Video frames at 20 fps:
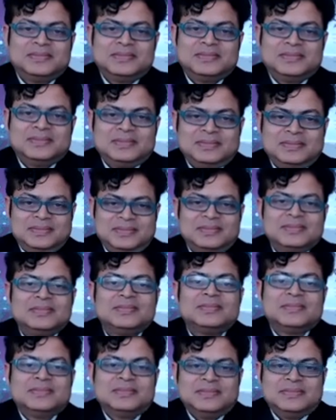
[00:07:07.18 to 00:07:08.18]

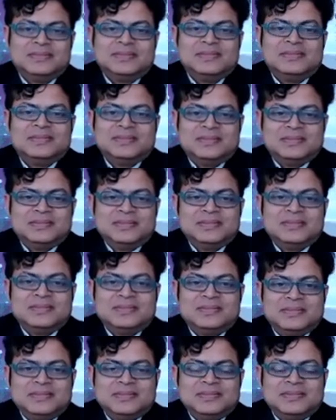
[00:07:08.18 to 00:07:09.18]

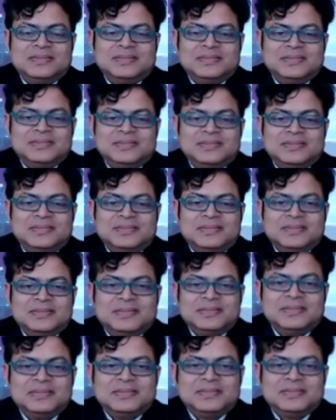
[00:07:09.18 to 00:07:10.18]

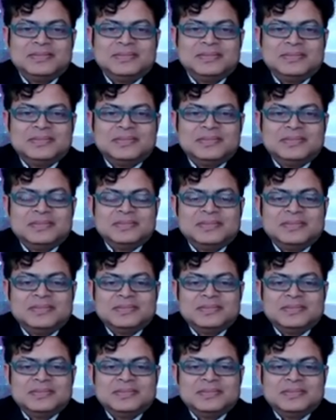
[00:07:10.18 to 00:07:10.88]
(silent)